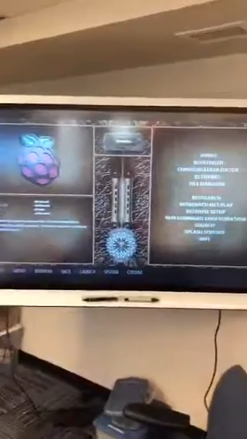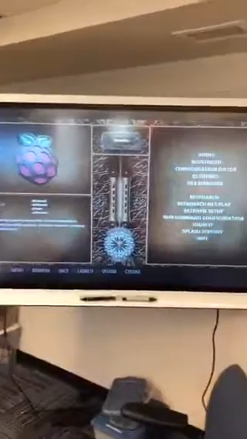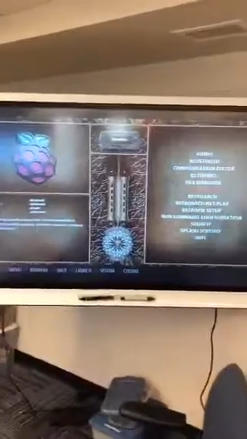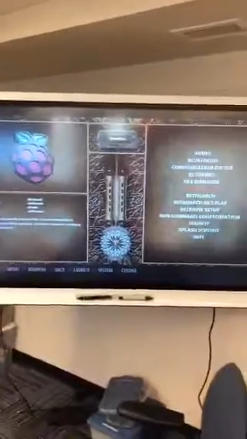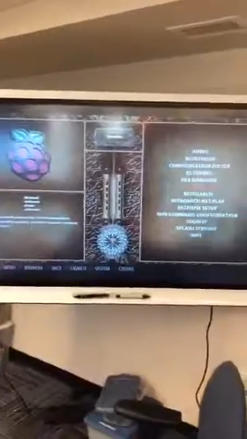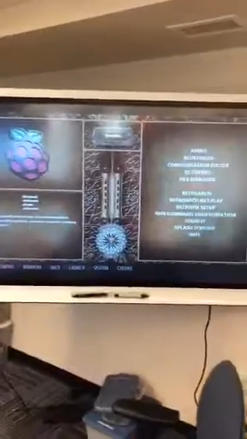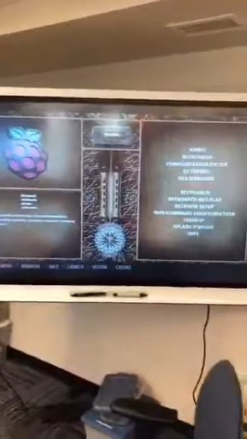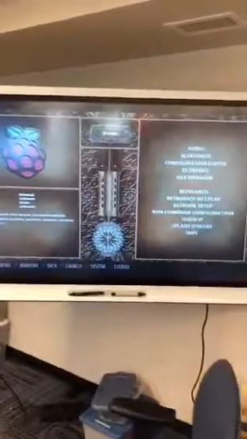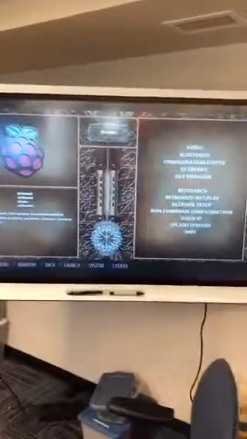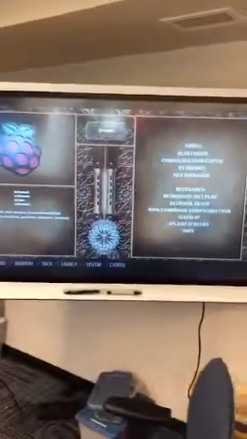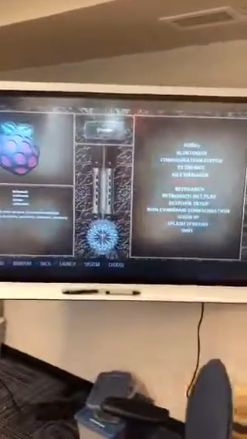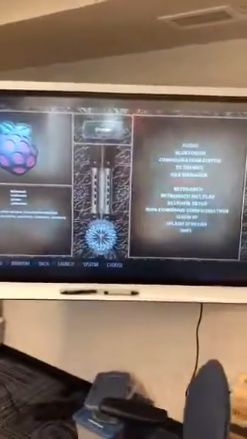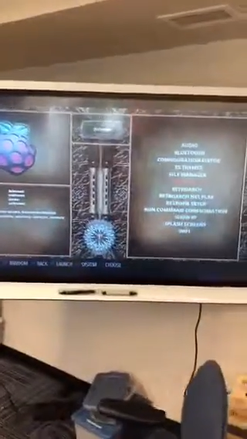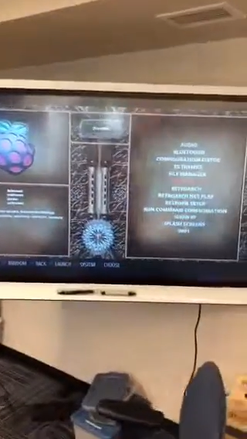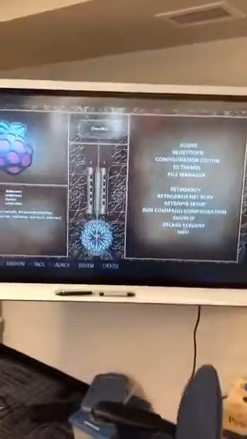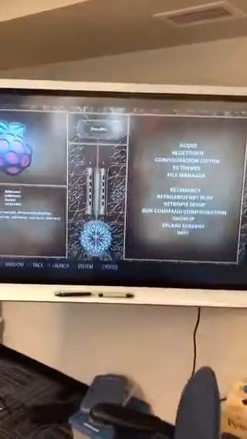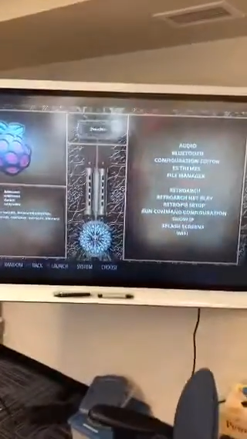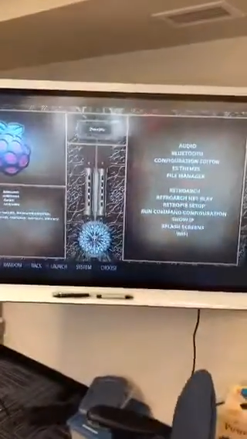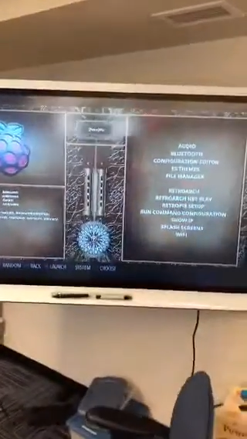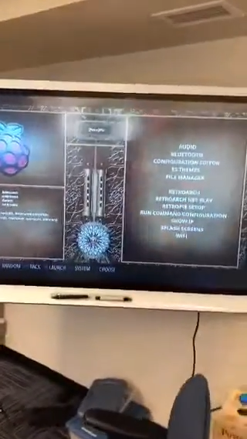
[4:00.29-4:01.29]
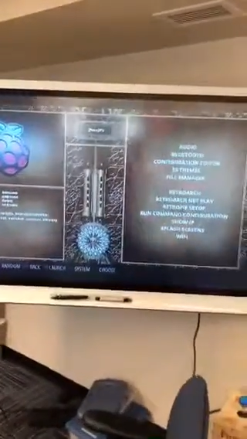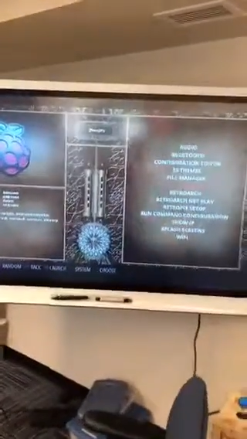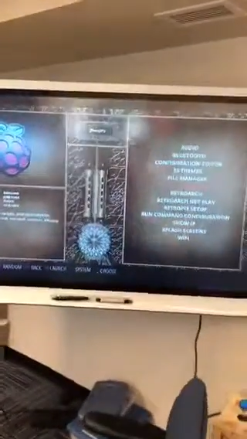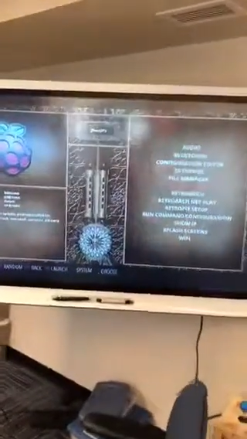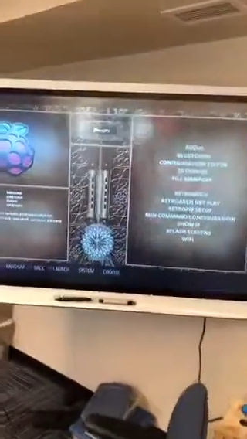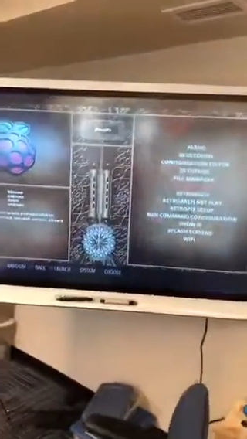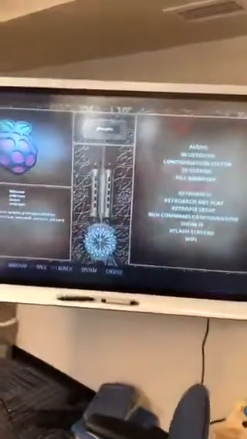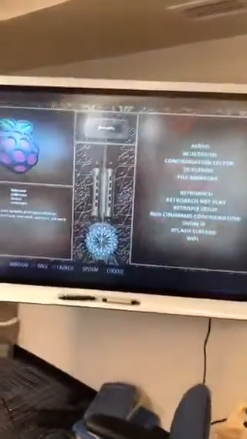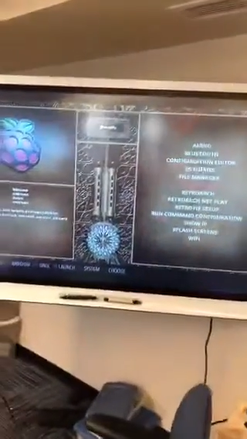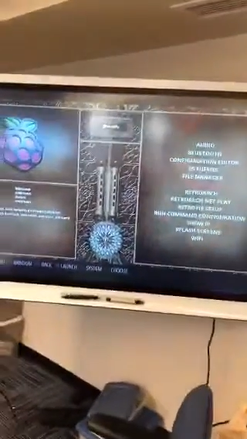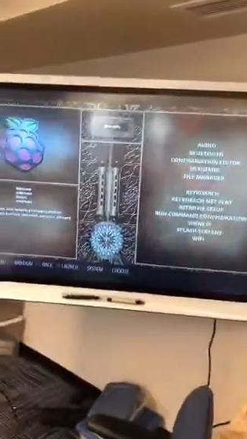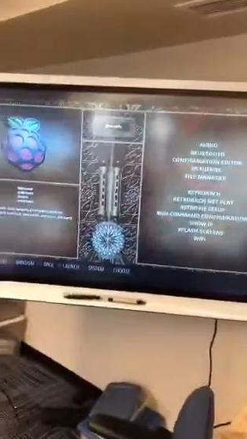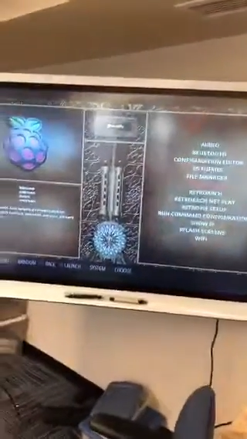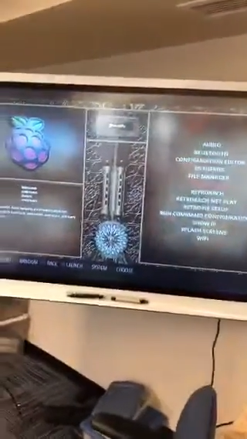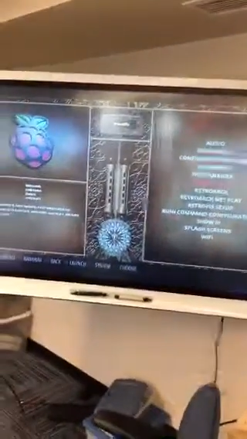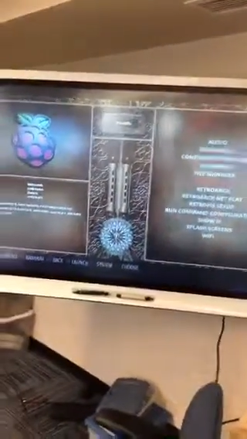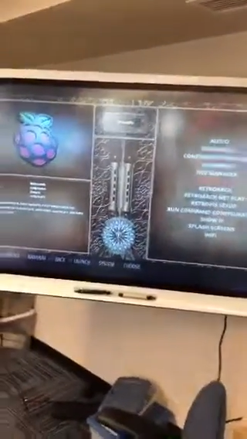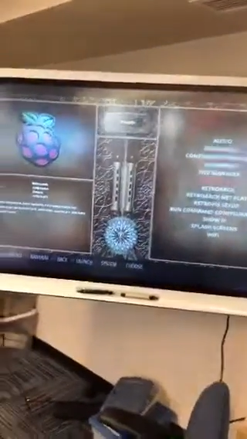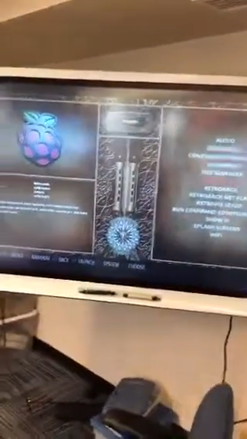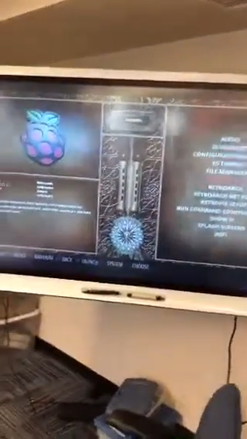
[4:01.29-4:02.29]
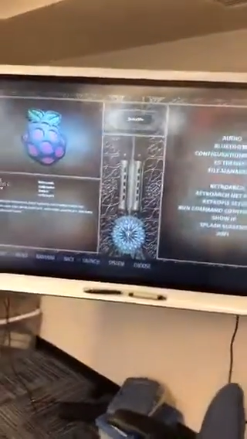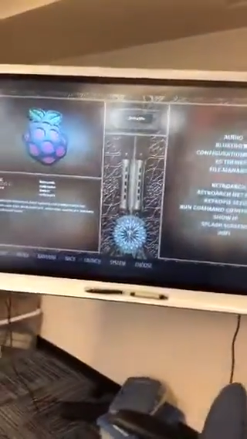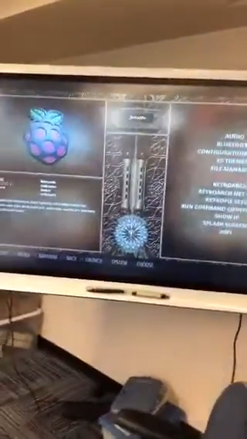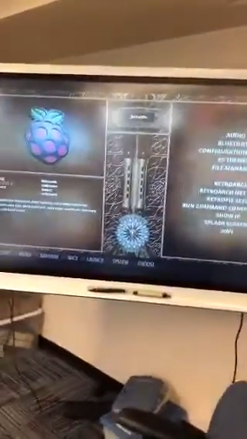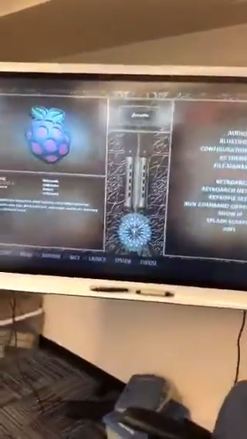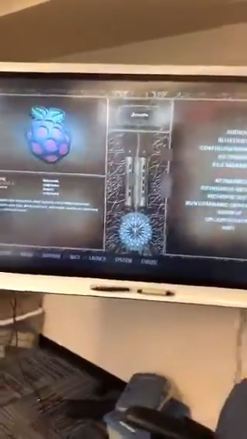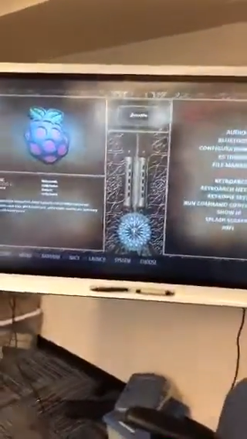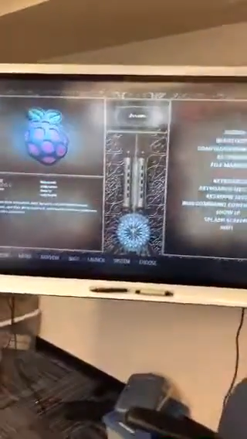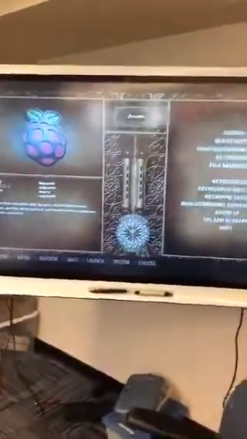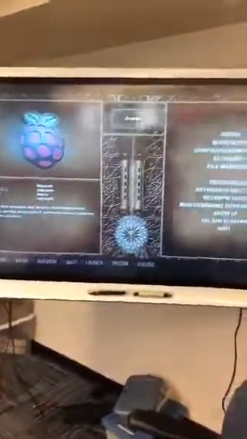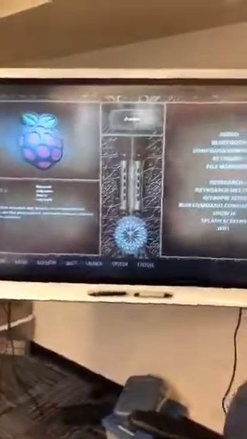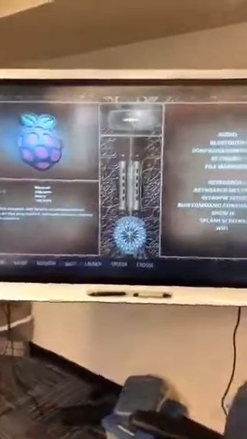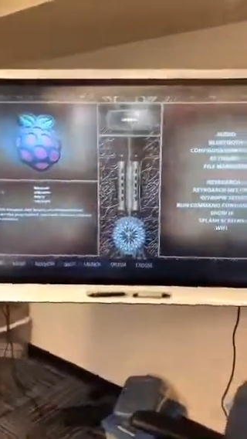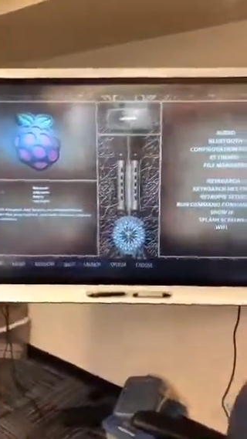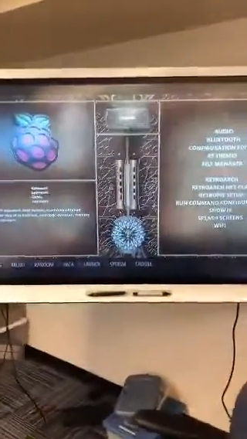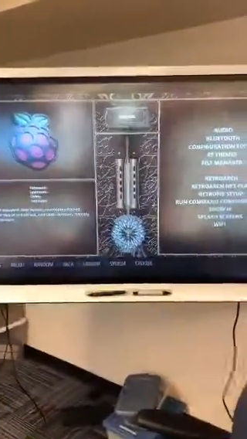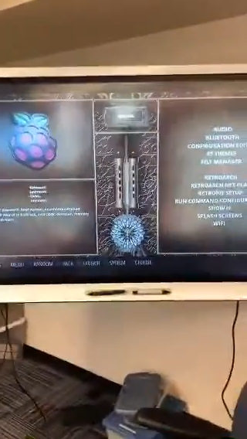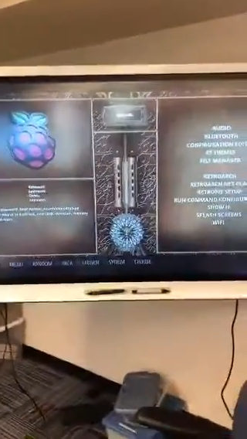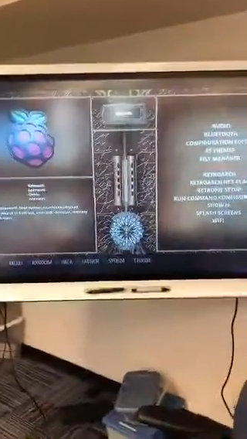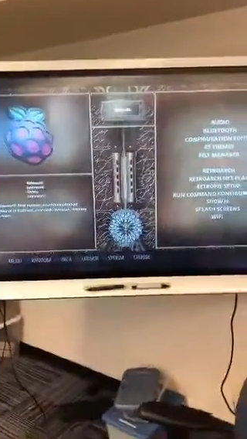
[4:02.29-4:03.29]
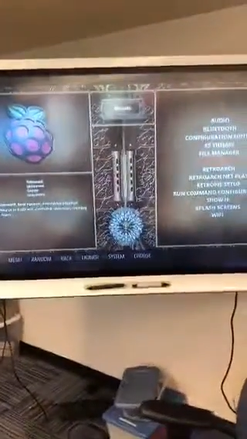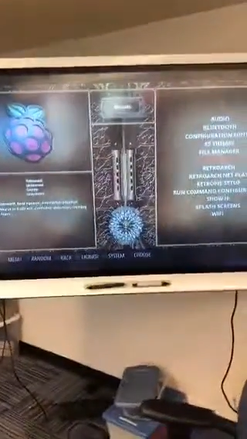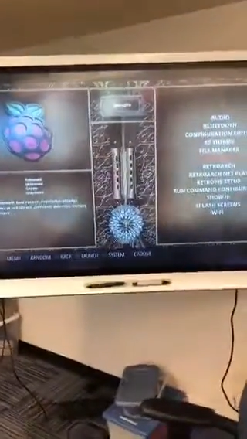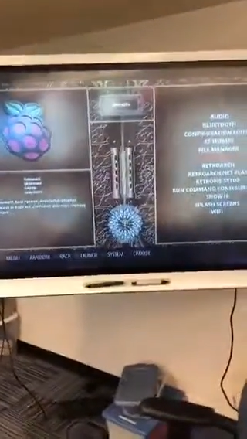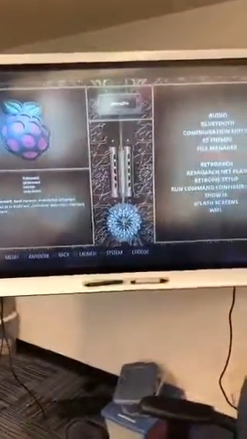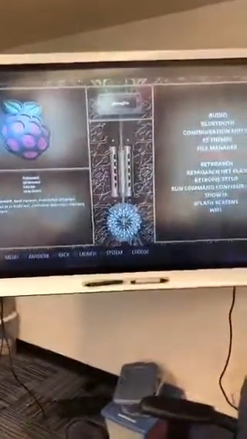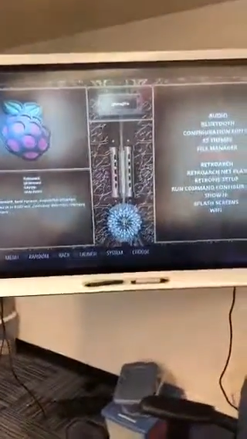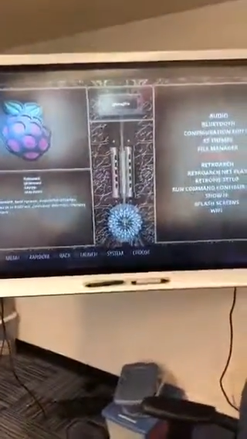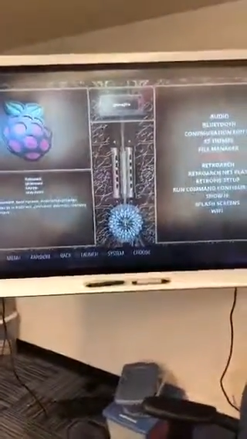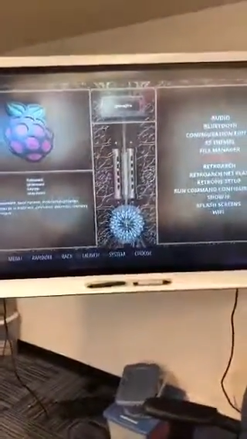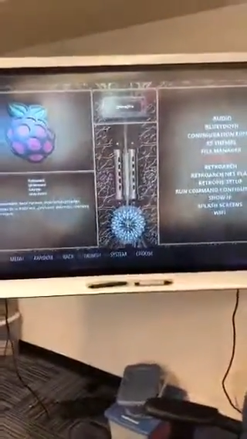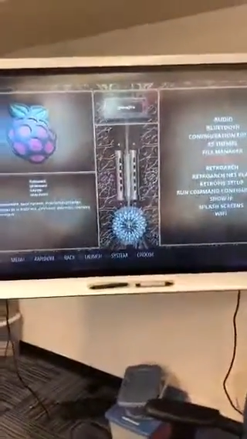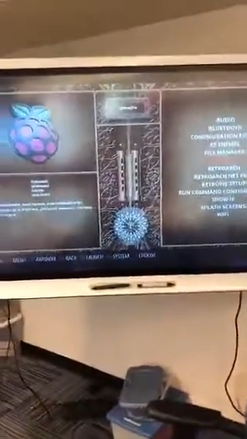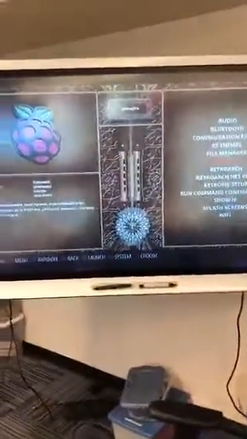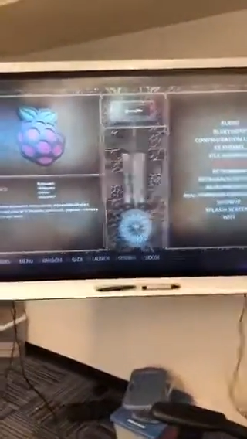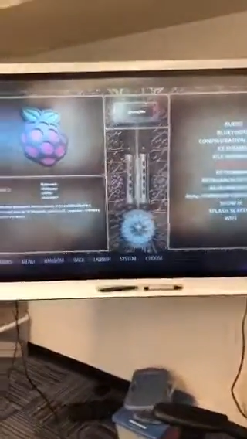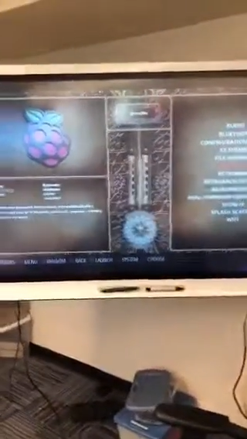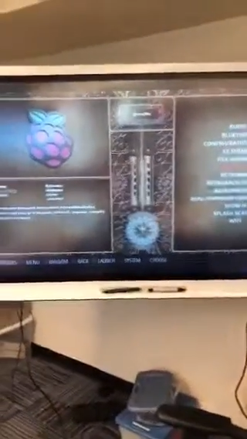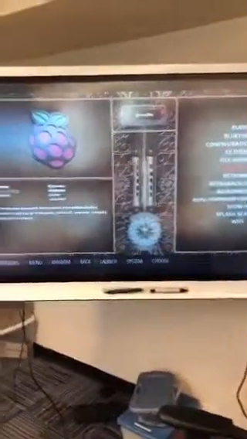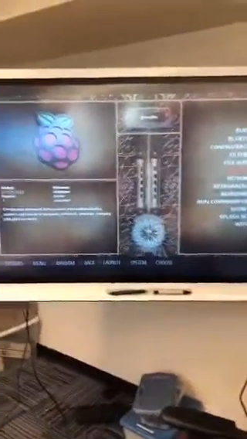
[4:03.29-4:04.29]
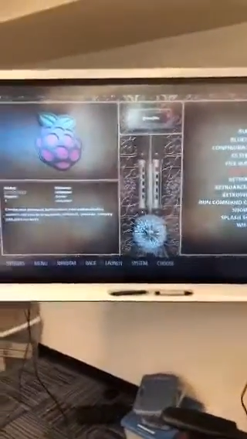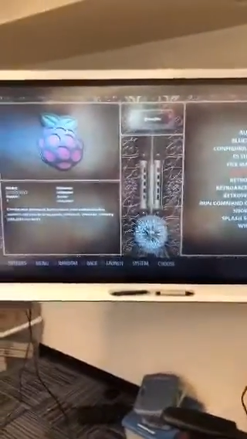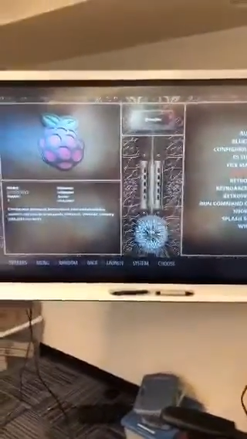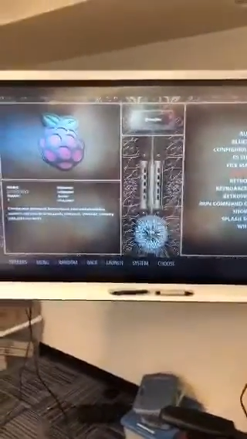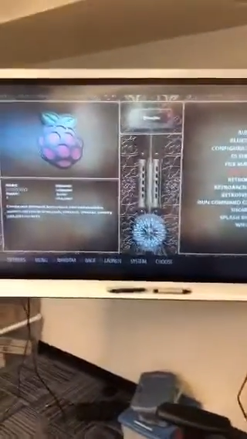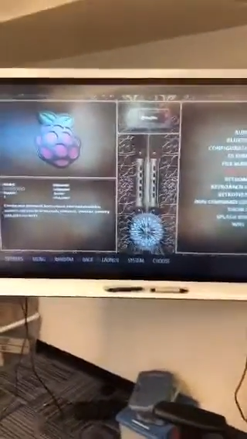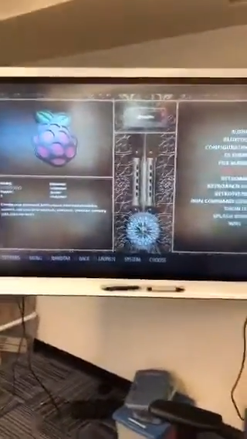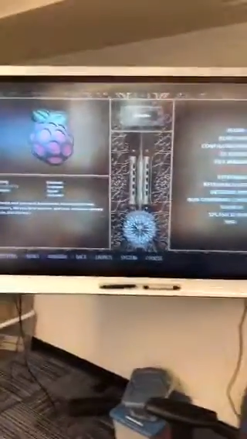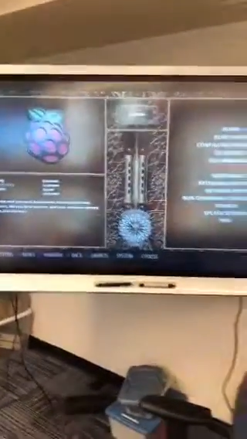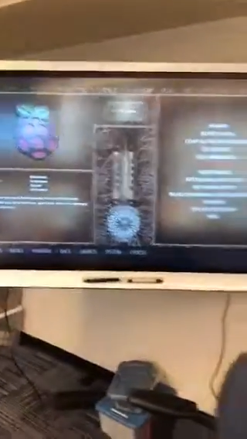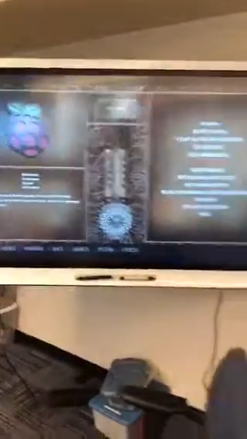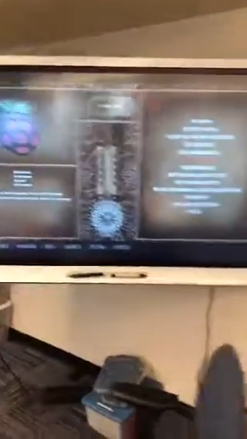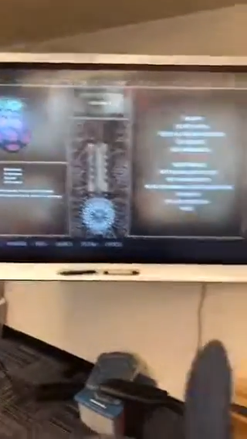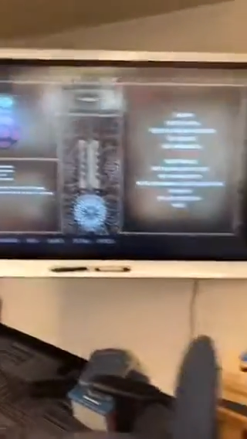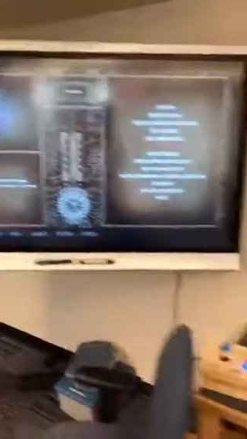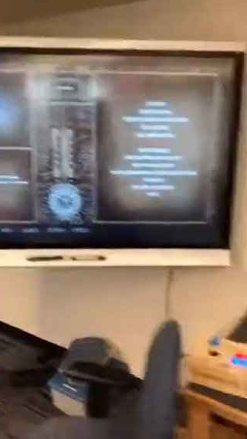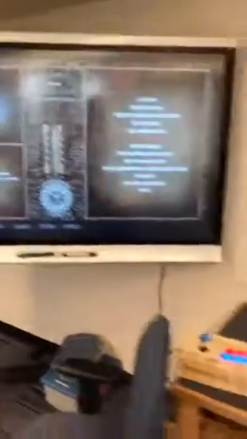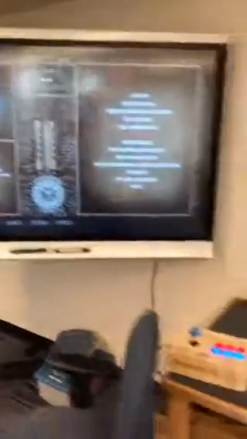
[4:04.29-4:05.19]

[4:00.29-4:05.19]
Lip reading: No face is visible, so there are no lips to read.